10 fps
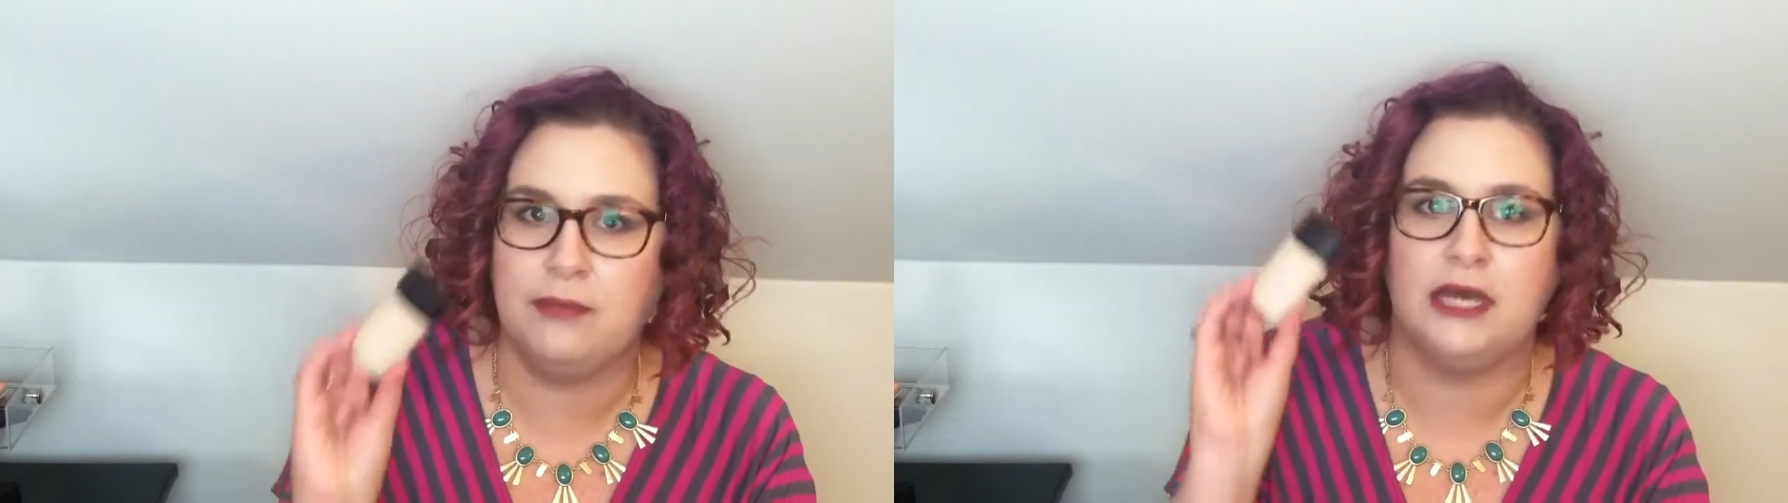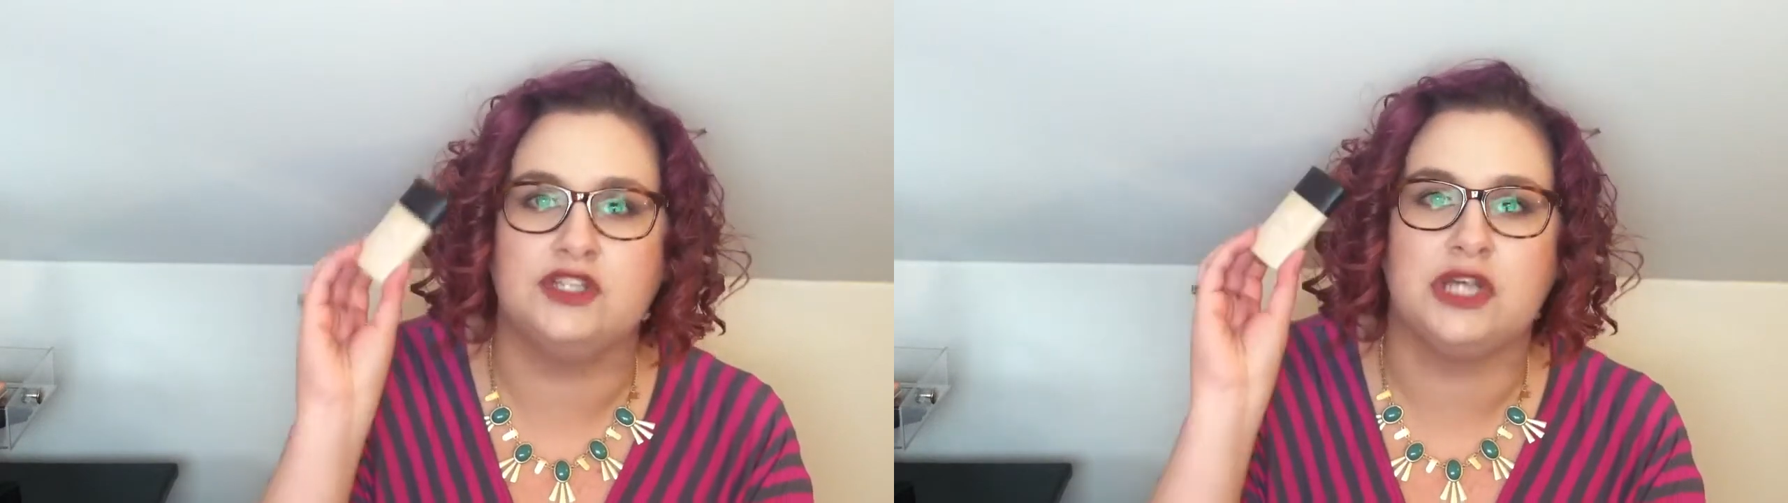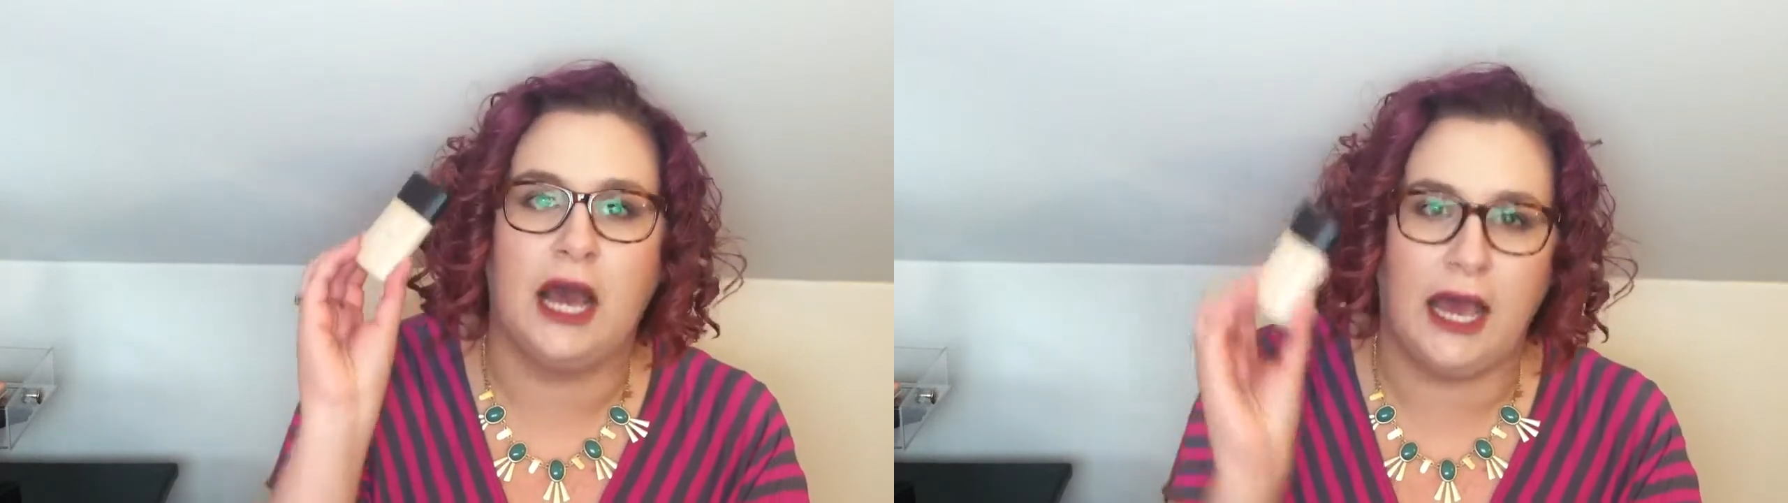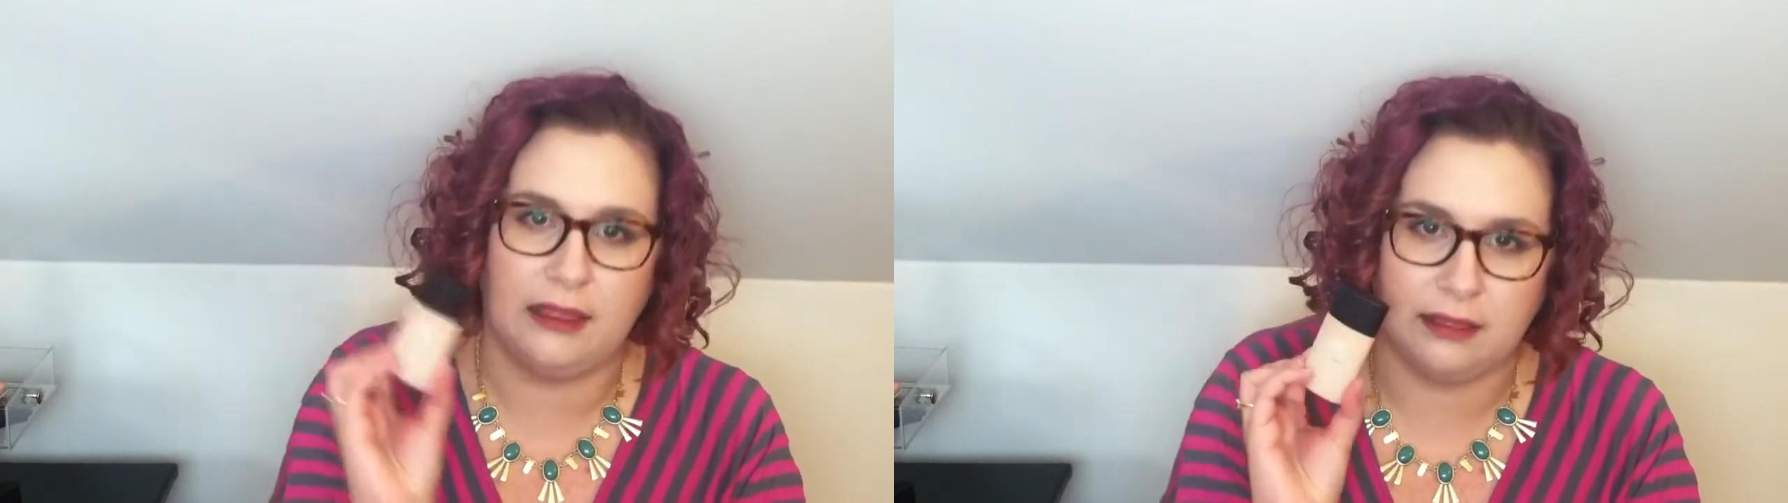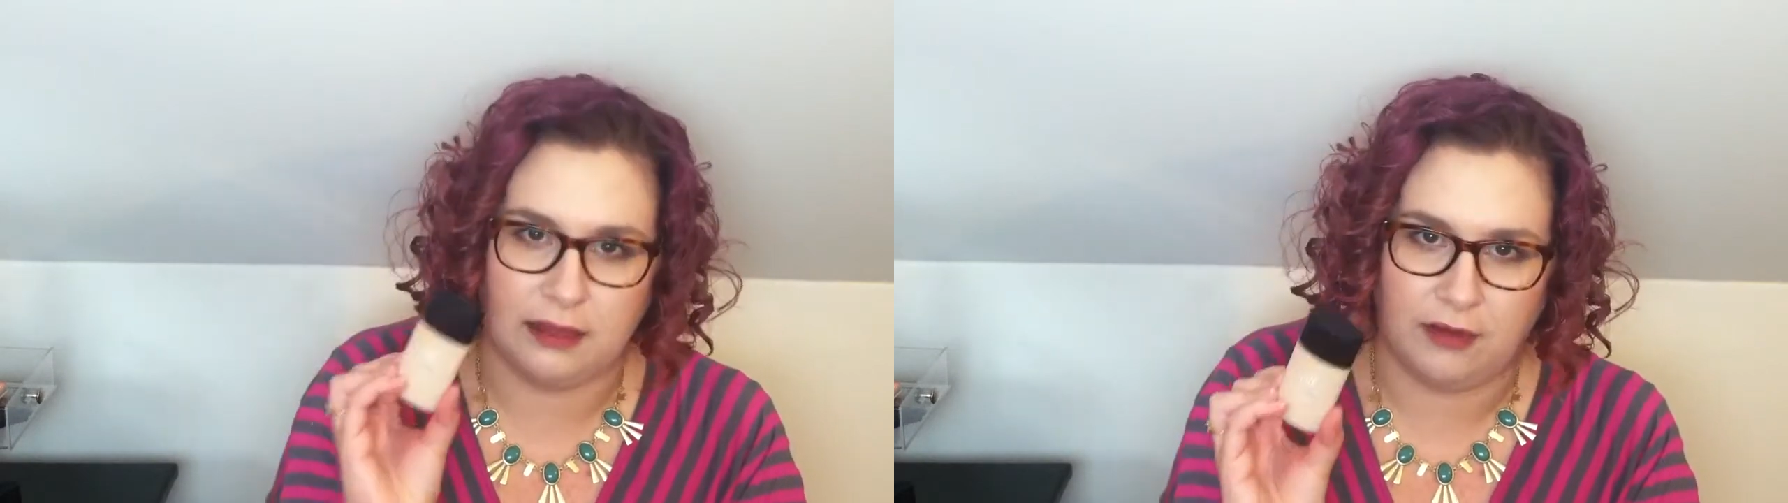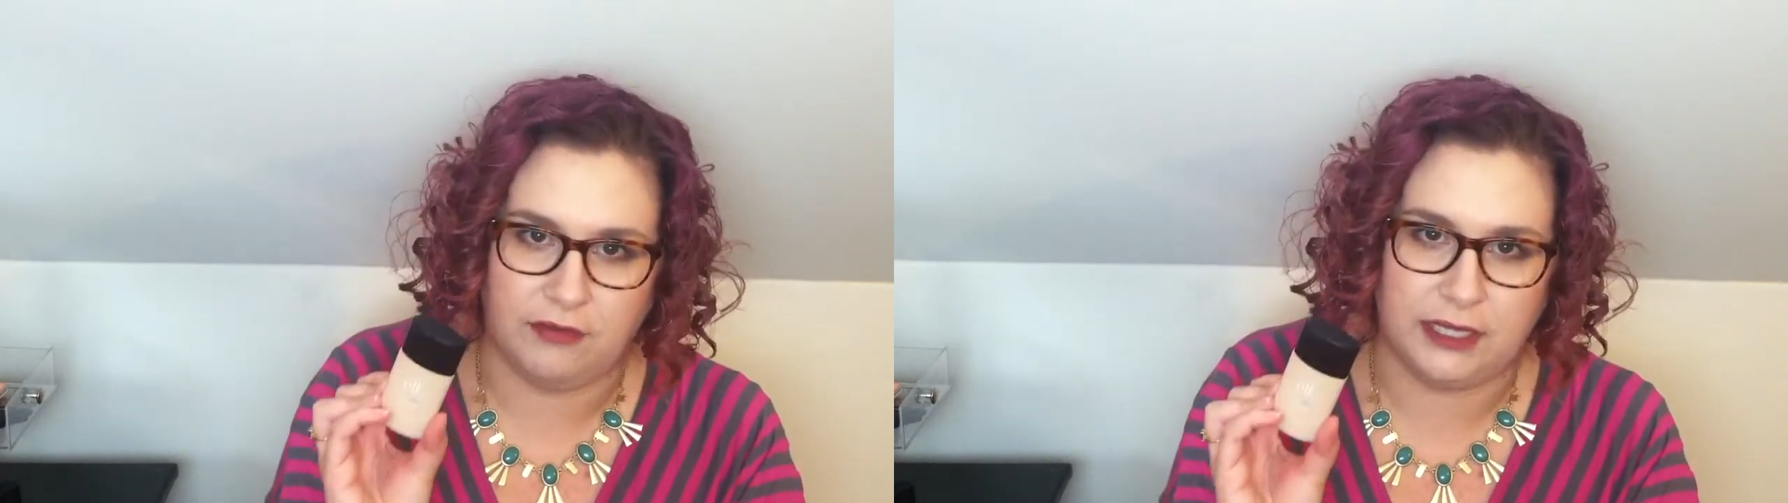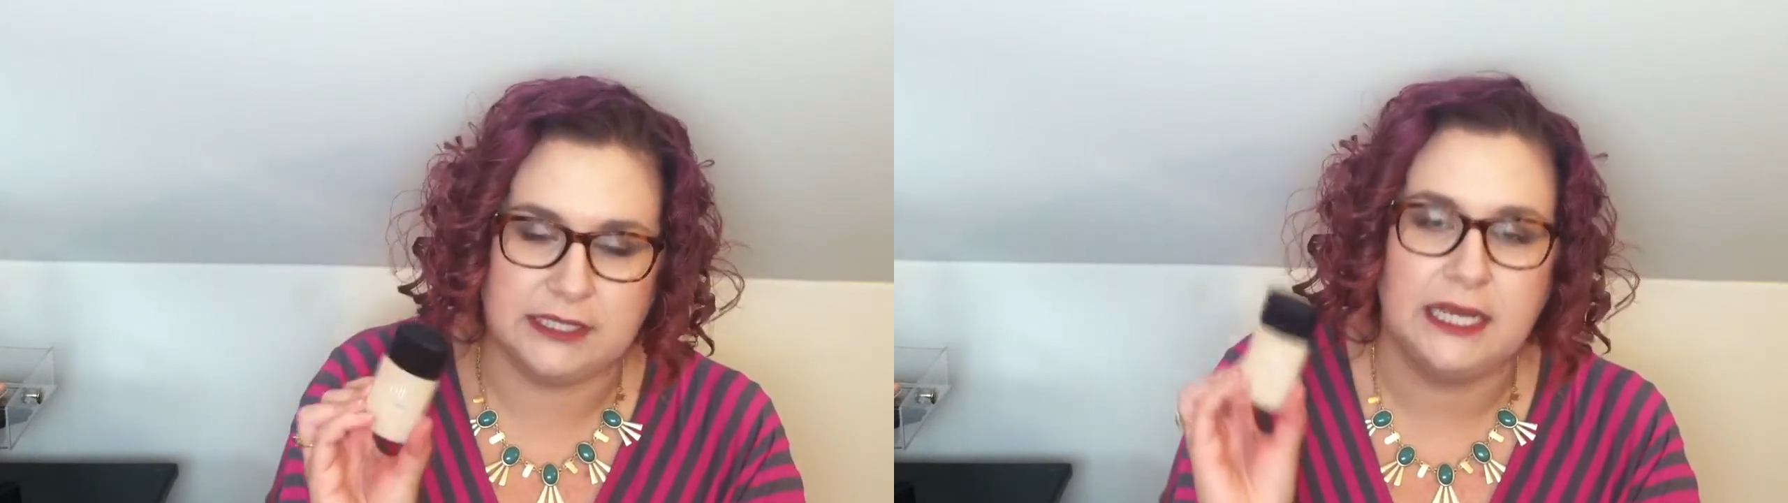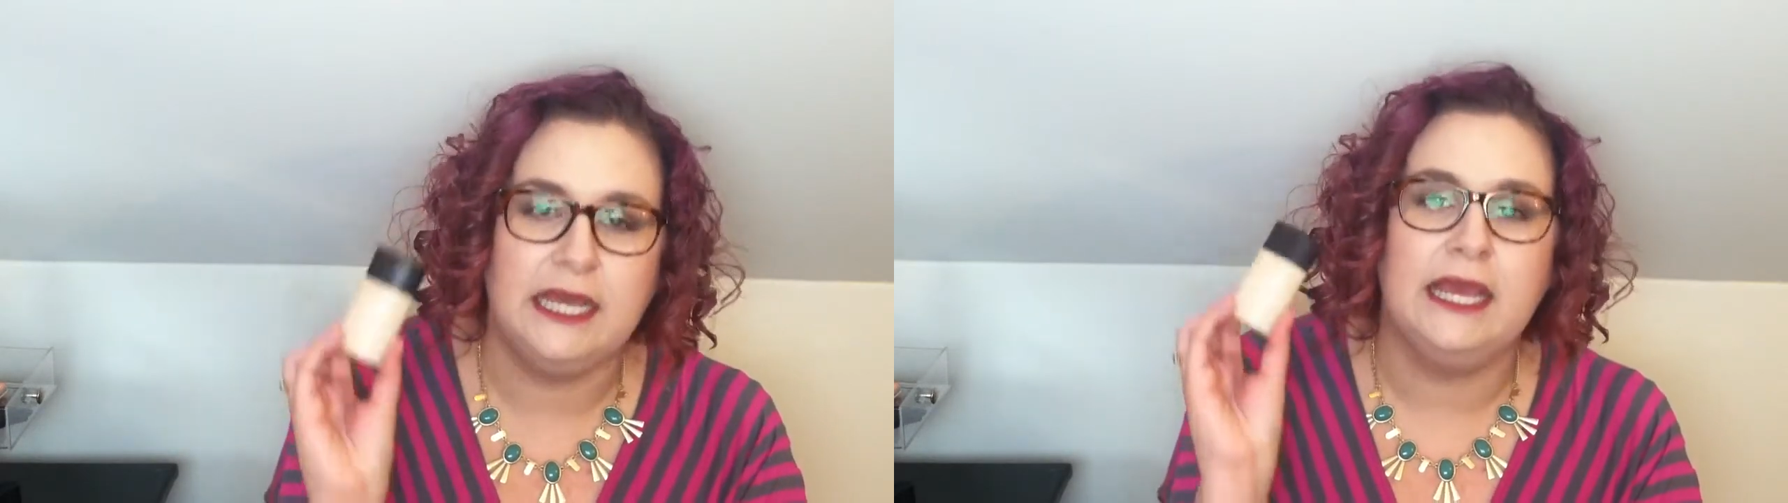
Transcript: much I love it.